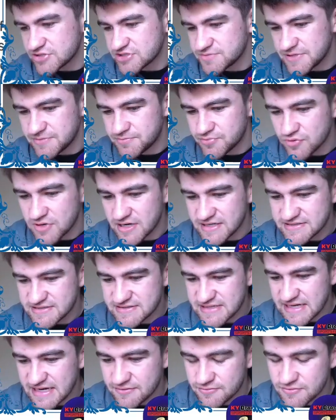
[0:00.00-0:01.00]
to be priced
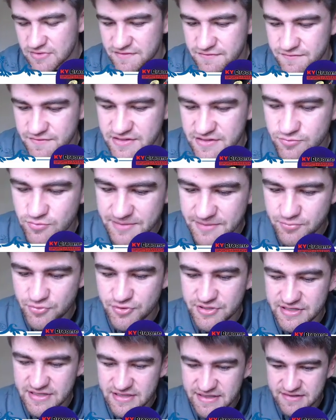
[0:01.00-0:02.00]
at roughly one
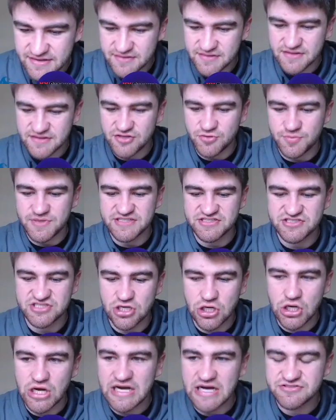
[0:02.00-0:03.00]
point and a little bit.
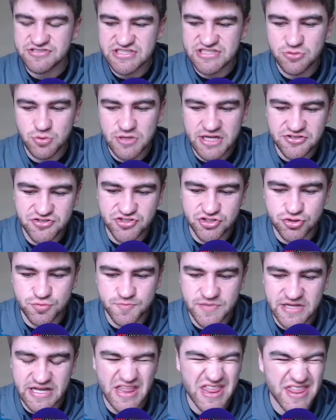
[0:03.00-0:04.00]
So I'll see what I do,
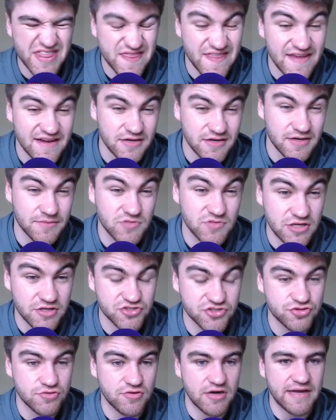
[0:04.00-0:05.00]
but I think I'm going to
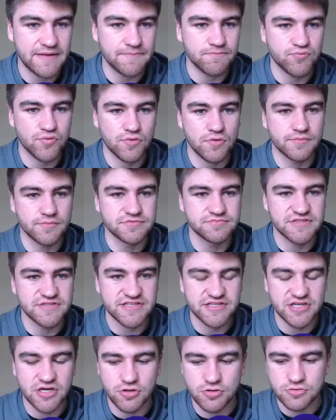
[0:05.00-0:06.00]
try and probably
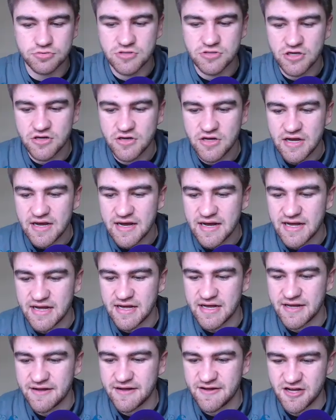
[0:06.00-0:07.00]
go
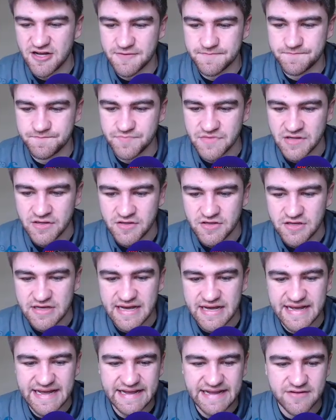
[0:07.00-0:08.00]
um,
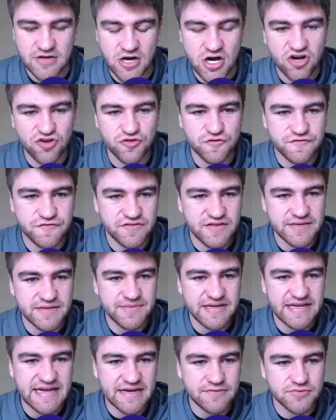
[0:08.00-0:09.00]
and hopefully
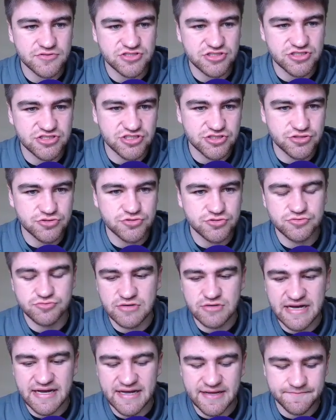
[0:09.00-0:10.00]
be able to do
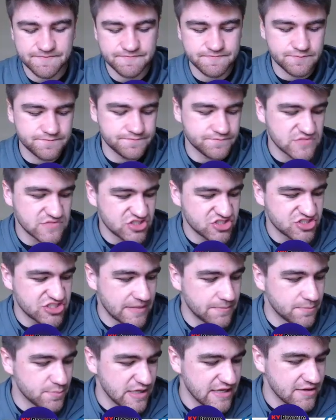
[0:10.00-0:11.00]
um,
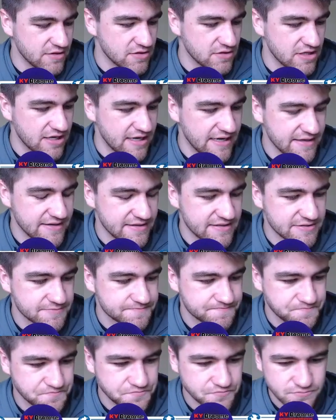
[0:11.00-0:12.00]
something like.
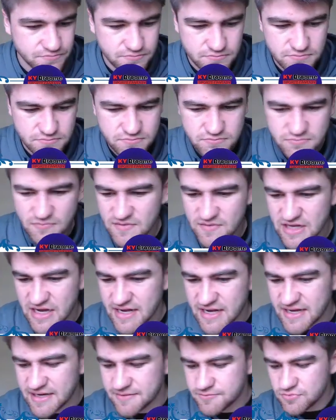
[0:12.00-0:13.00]

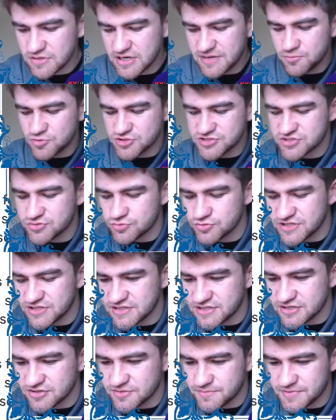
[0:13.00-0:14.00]
Um, and what's Goody
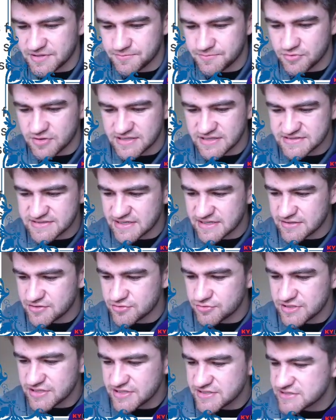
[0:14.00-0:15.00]
going to be priced at?
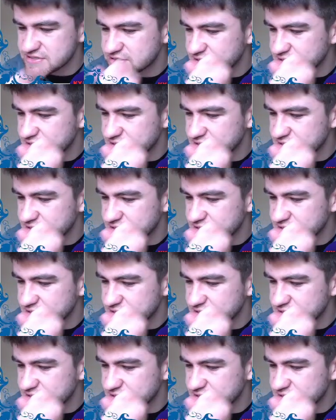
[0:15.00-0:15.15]
Goody is